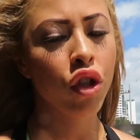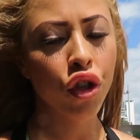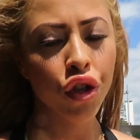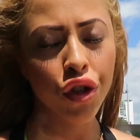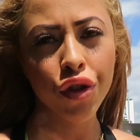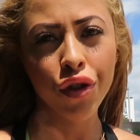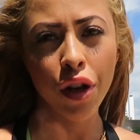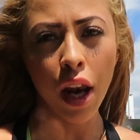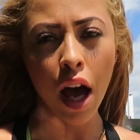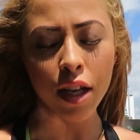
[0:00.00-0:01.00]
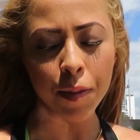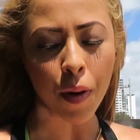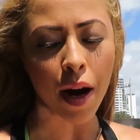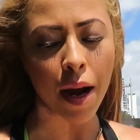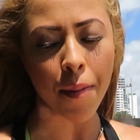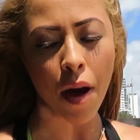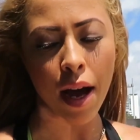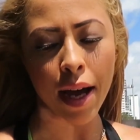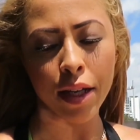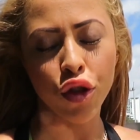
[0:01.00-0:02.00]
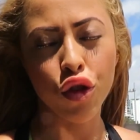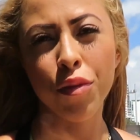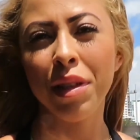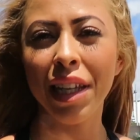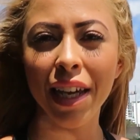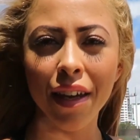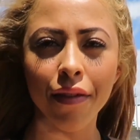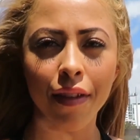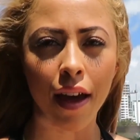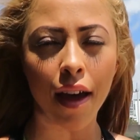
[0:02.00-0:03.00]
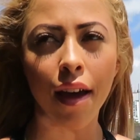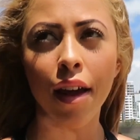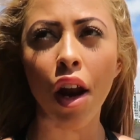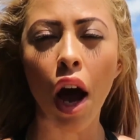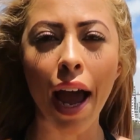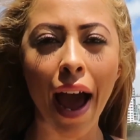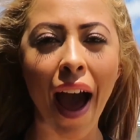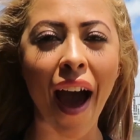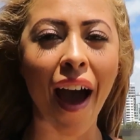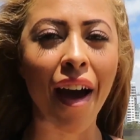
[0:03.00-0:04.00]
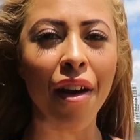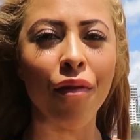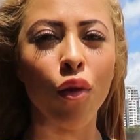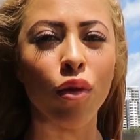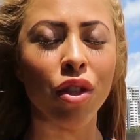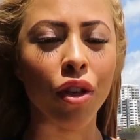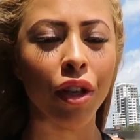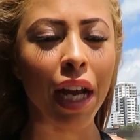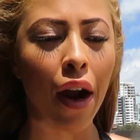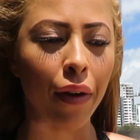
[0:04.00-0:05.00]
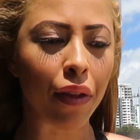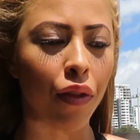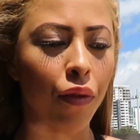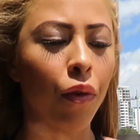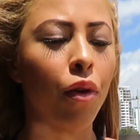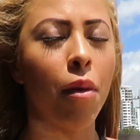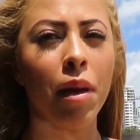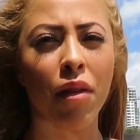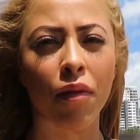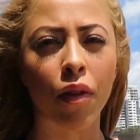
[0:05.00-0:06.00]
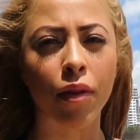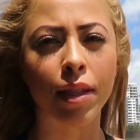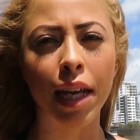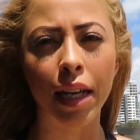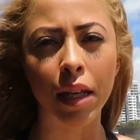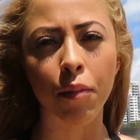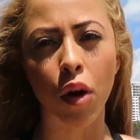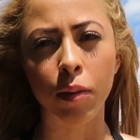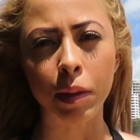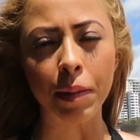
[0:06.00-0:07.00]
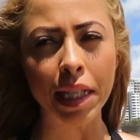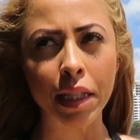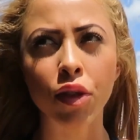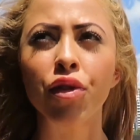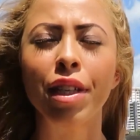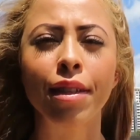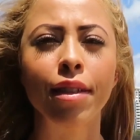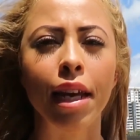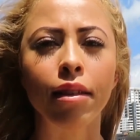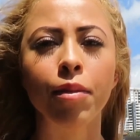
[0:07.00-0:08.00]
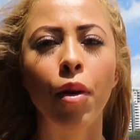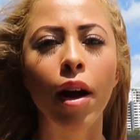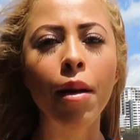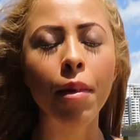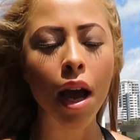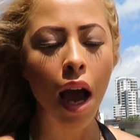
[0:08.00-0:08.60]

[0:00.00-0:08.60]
Due to last prep, I do believe that I have also carried through a bit of those eating problems into this next prep.